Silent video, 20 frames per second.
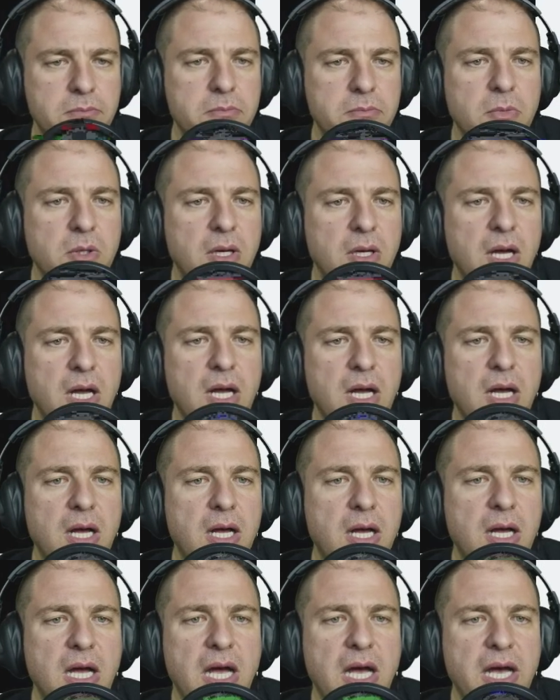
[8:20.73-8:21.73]

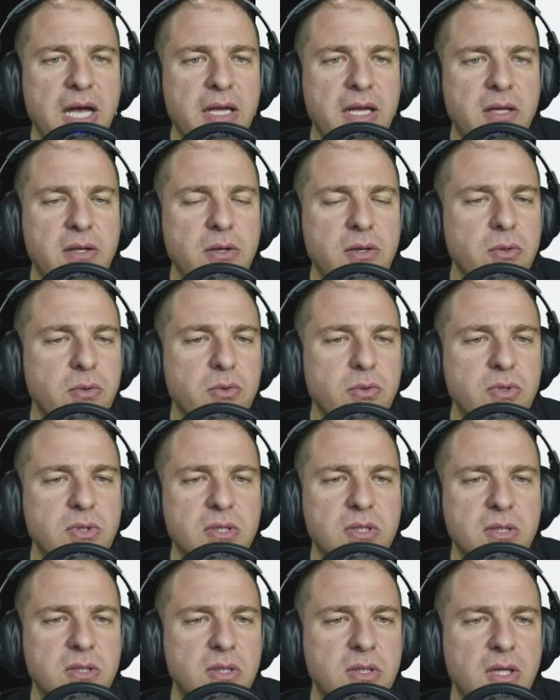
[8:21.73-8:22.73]
I use
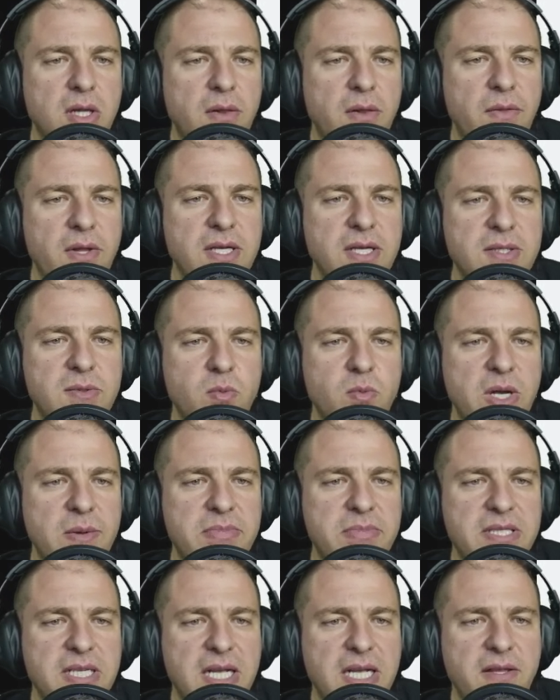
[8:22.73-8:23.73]
this
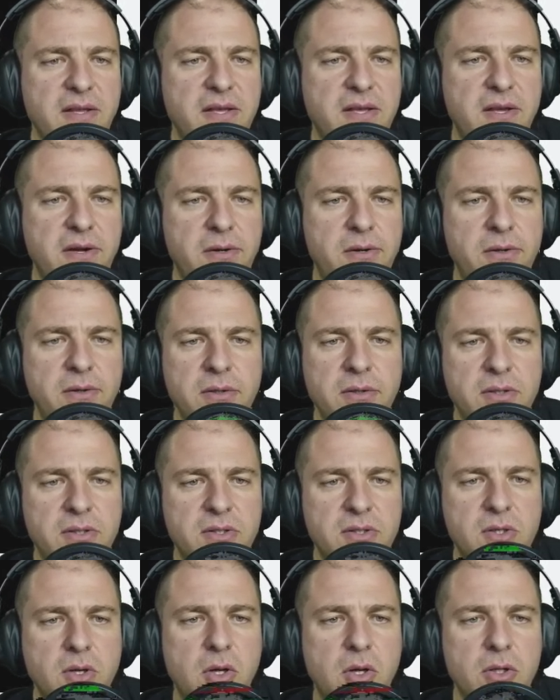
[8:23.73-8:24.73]
website here. It's
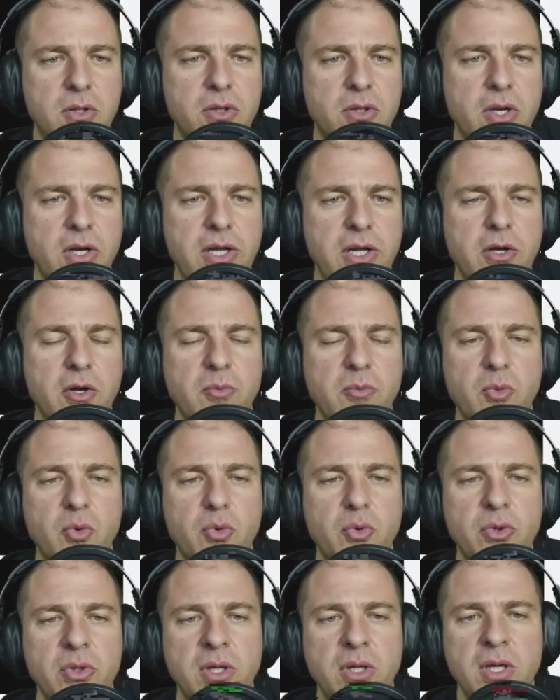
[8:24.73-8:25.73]
called
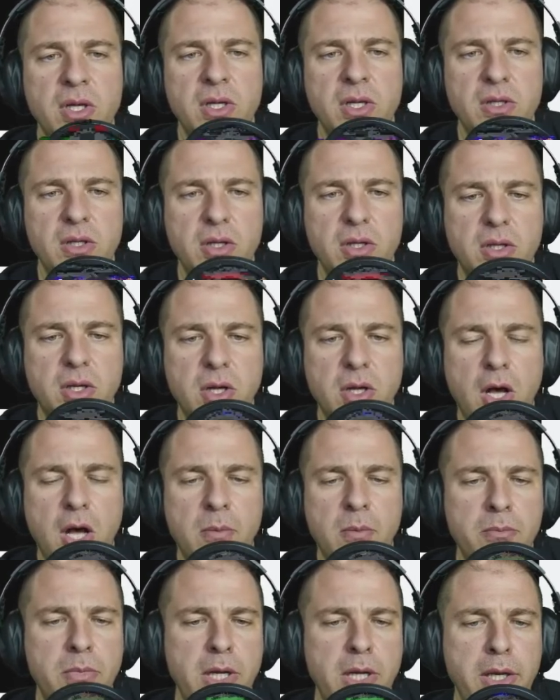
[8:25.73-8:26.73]
leomoon.com,
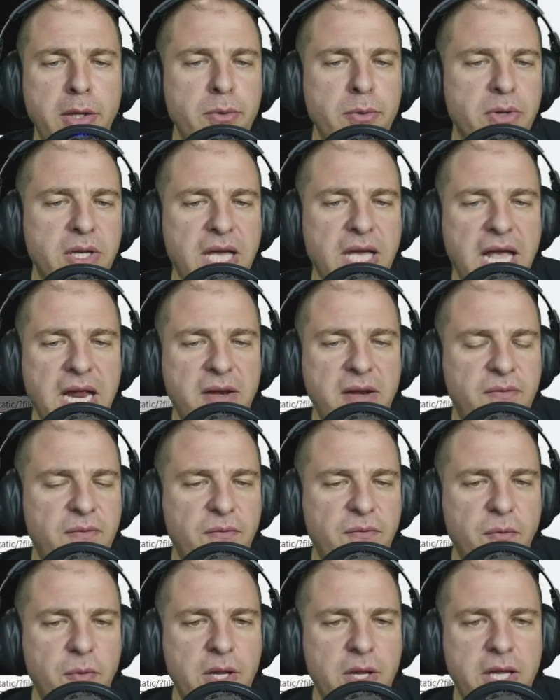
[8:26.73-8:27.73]
and you can
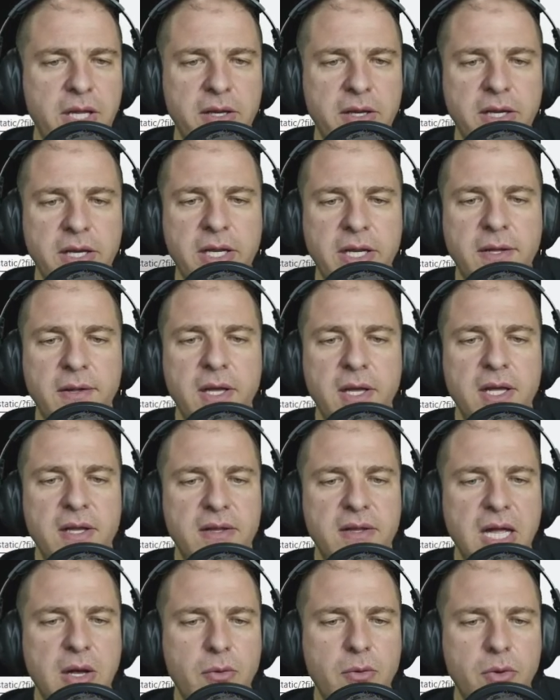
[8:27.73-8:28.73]
freely
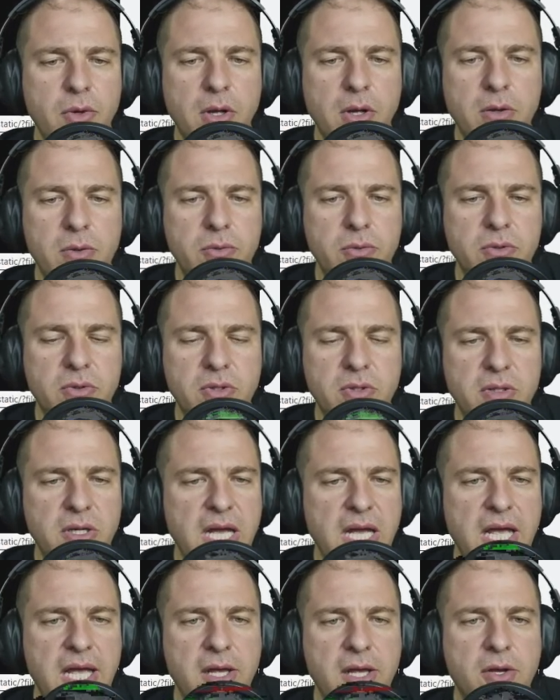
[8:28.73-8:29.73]
download a
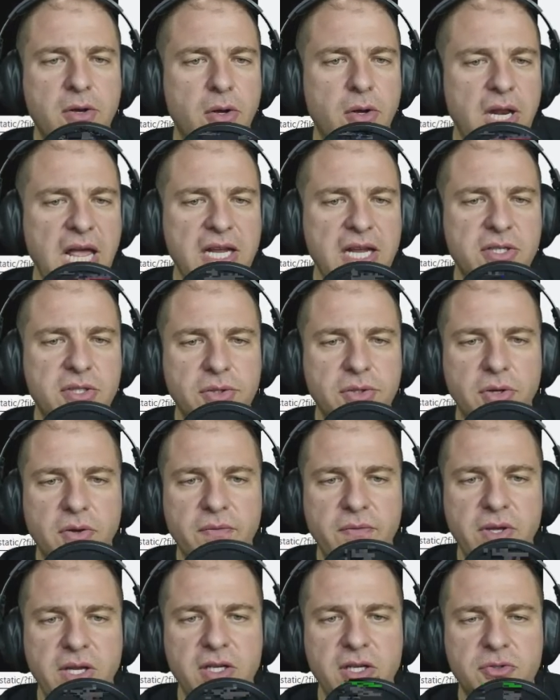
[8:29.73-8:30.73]
collection of
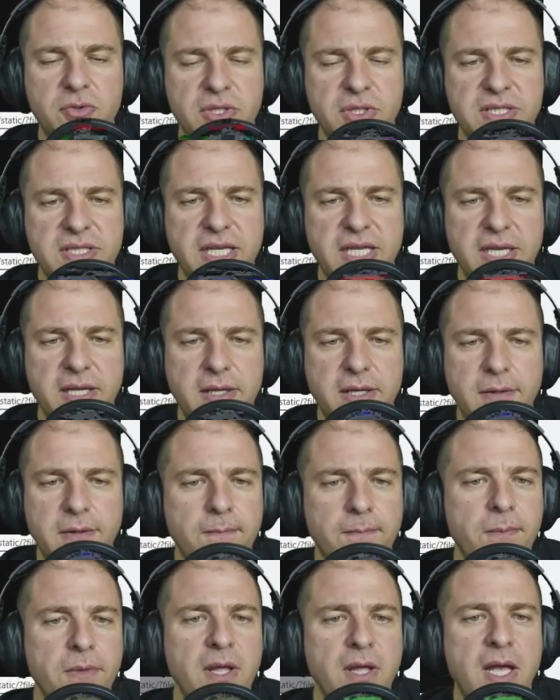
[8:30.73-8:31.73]
interesting,
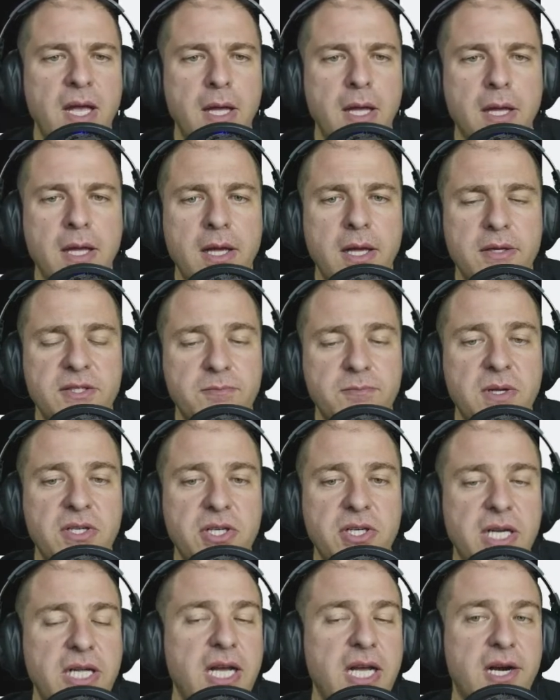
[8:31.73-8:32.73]
especially
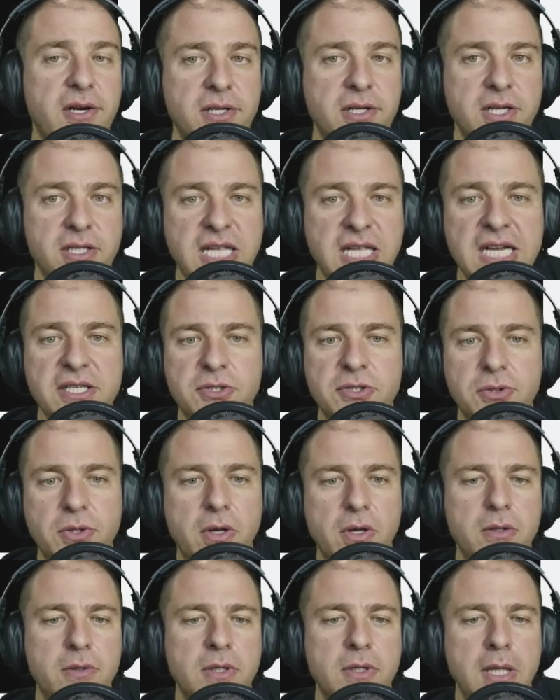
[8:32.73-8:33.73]
architectural
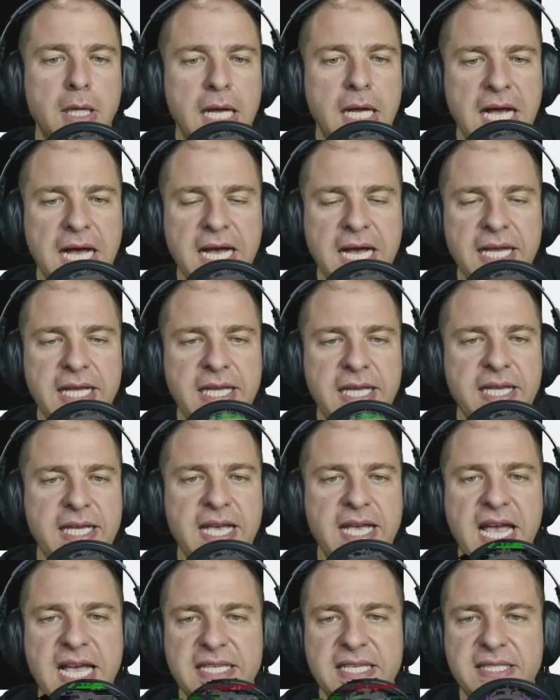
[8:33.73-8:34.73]

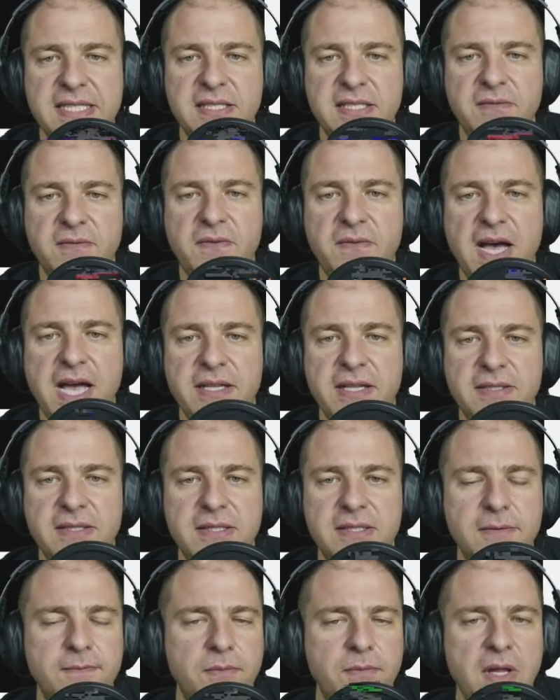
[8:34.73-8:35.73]
IES files.
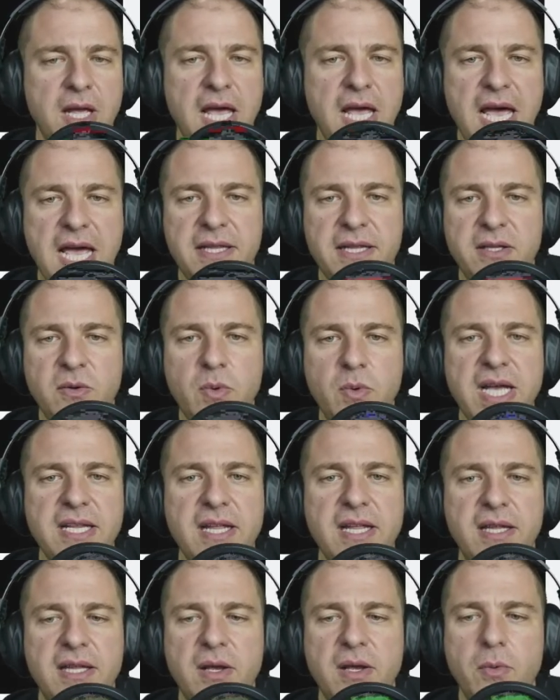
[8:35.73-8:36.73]
And the way that they
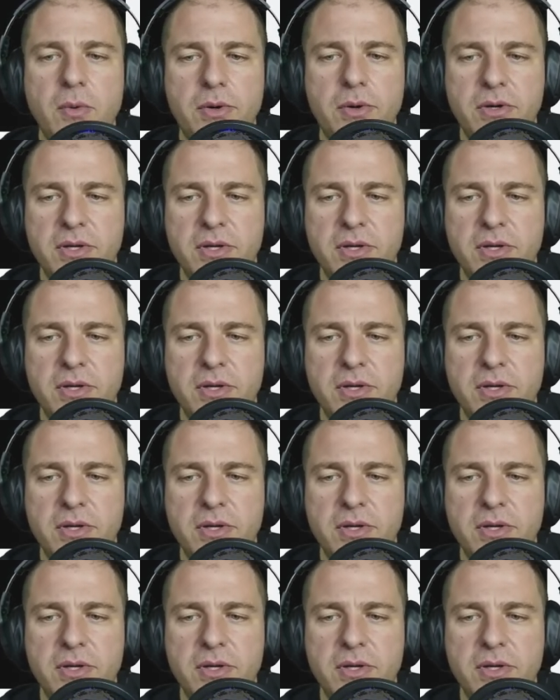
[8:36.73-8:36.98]
work